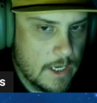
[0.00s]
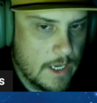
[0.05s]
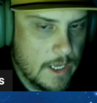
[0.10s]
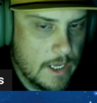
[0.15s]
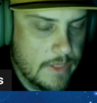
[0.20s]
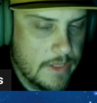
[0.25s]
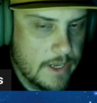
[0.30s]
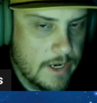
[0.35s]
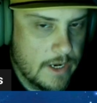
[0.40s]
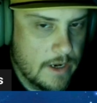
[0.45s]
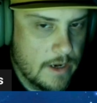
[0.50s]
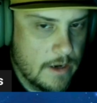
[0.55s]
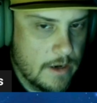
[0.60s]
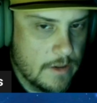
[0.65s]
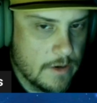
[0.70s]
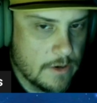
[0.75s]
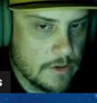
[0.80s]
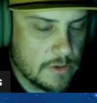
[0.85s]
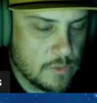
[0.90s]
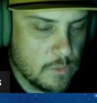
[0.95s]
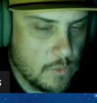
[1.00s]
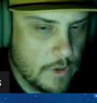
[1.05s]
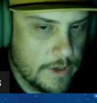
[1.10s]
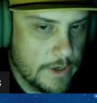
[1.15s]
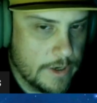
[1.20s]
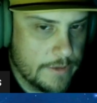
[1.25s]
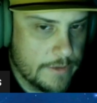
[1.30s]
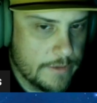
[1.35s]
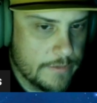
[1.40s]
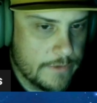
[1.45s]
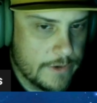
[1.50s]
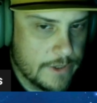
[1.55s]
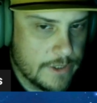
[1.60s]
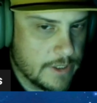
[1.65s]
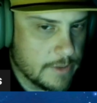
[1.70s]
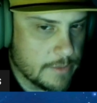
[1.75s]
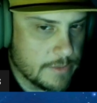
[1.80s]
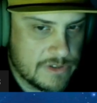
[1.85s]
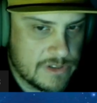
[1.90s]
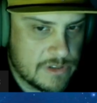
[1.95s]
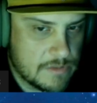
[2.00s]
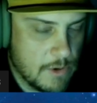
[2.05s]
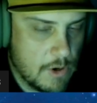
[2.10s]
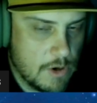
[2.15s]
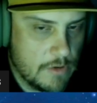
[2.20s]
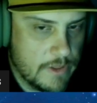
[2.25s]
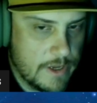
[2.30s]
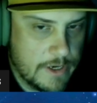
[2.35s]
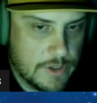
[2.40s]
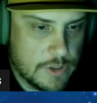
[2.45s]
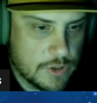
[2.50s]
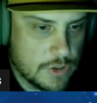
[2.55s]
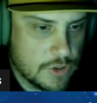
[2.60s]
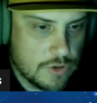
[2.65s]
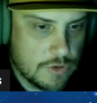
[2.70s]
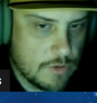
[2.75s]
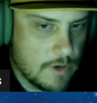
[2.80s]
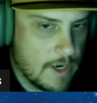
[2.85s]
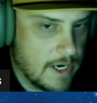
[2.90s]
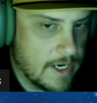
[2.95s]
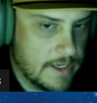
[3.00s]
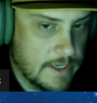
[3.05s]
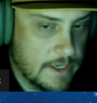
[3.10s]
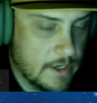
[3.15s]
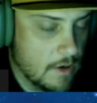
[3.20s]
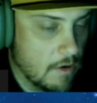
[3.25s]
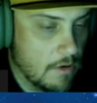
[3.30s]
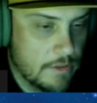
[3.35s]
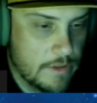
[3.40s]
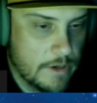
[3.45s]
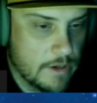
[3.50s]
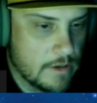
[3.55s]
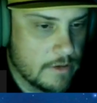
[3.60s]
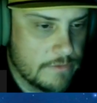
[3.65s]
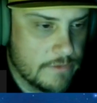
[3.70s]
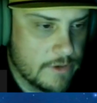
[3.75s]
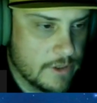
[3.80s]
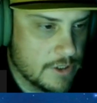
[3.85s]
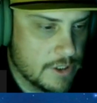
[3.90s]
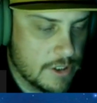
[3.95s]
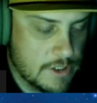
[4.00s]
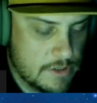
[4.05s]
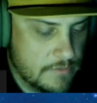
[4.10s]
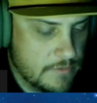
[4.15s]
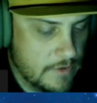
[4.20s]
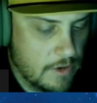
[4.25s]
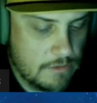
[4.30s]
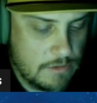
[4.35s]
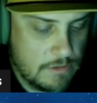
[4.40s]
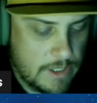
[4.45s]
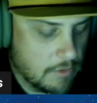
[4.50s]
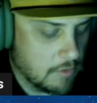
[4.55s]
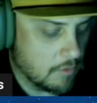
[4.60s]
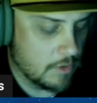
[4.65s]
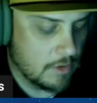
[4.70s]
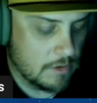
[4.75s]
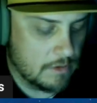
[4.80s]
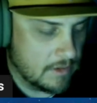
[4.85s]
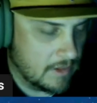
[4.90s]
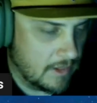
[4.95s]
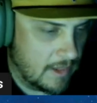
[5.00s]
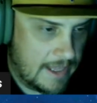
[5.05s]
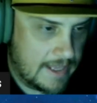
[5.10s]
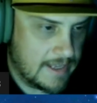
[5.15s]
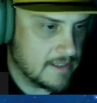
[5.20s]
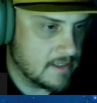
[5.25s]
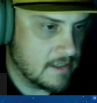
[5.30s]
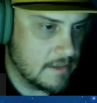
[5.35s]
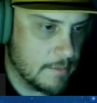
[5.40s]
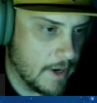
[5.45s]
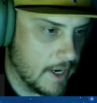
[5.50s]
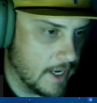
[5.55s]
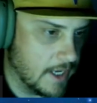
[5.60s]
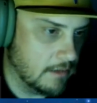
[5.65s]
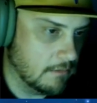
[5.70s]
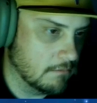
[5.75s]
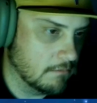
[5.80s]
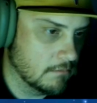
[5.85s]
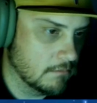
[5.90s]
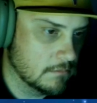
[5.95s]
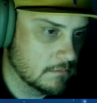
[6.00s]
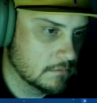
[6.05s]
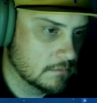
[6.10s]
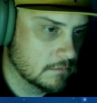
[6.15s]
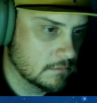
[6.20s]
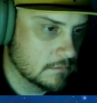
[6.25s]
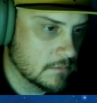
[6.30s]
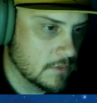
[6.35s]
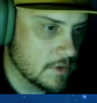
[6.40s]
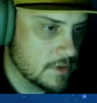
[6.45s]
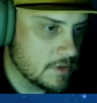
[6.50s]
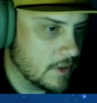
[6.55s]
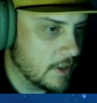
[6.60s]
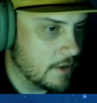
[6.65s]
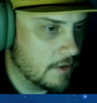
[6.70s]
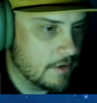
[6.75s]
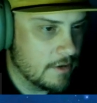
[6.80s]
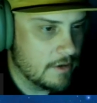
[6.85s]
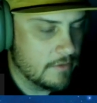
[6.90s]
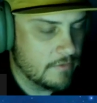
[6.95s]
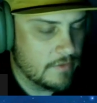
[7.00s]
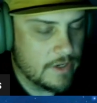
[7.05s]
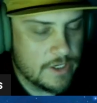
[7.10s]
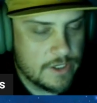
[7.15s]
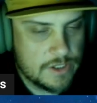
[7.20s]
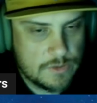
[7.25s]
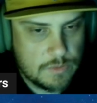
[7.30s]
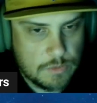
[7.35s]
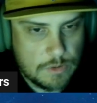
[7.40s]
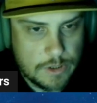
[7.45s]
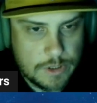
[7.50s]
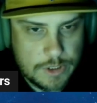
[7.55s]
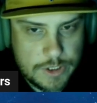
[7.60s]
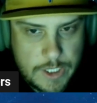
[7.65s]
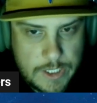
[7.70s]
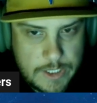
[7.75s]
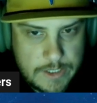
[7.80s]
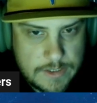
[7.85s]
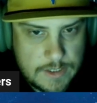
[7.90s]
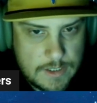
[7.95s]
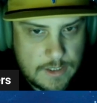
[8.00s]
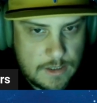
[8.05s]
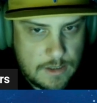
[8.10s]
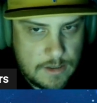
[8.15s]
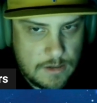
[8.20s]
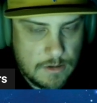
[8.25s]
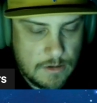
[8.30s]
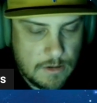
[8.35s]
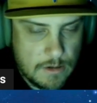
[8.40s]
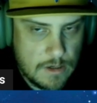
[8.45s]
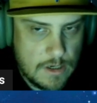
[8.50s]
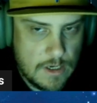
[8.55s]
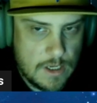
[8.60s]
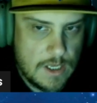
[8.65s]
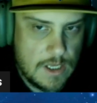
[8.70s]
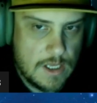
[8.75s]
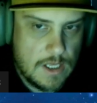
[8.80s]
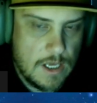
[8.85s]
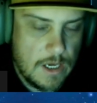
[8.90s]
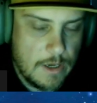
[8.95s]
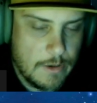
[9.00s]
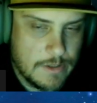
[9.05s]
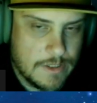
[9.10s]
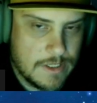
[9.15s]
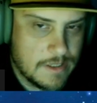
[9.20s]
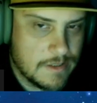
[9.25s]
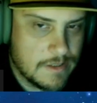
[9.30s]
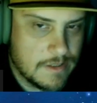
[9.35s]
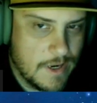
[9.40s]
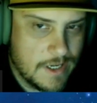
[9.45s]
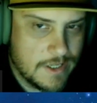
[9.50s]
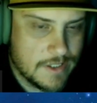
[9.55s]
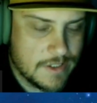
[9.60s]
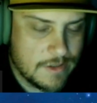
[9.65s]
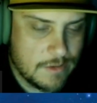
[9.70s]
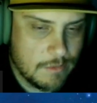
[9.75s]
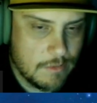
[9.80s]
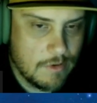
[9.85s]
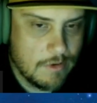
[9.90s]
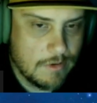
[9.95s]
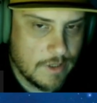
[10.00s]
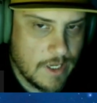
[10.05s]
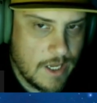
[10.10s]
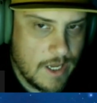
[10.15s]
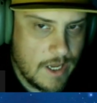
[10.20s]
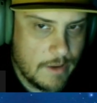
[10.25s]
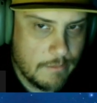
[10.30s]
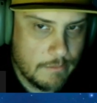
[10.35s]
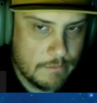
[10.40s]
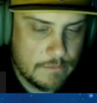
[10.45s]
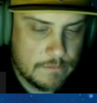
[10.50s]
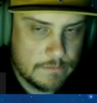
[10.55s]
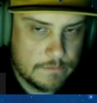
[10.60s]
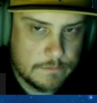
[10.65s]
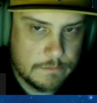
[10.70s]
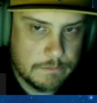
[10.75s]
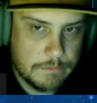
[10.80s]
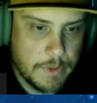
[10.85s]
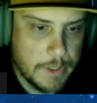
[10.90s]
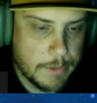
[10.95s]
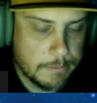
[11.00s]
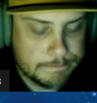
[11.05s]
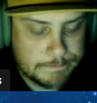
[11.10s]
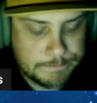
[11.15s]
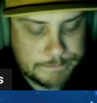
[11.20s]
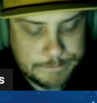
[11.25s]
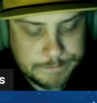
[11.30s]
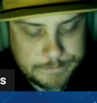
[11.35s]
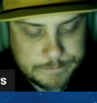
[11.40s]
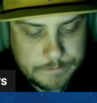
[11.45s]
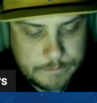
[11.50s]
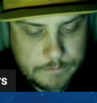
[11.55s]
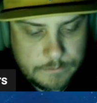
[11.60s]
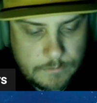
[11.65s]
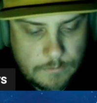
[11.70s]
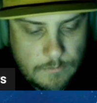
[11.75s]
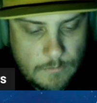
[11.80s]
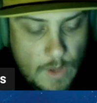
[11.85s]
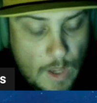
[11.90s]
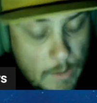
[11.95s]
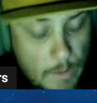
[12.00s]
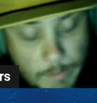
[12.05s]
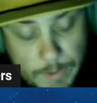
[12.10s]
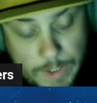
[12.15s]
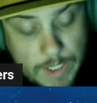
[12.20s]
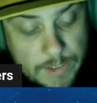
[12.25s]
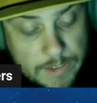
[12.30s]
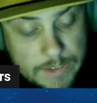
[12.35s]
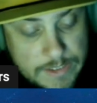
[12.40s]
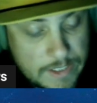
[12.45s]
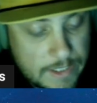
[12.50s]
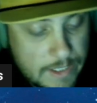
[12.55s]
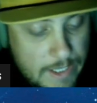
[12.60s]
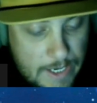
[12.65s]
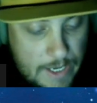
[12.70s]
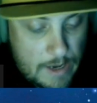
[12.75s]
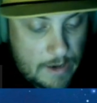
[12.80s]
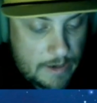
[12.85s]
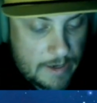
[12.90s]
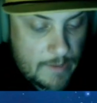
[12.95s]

And then there's one other fish that was small that just cranked it. All the other fish just felt like a real lazy bite. Mm-hmm. So I don't know if they just weren't chasing or I was, it's probably just the wrong time, but but at least I got out.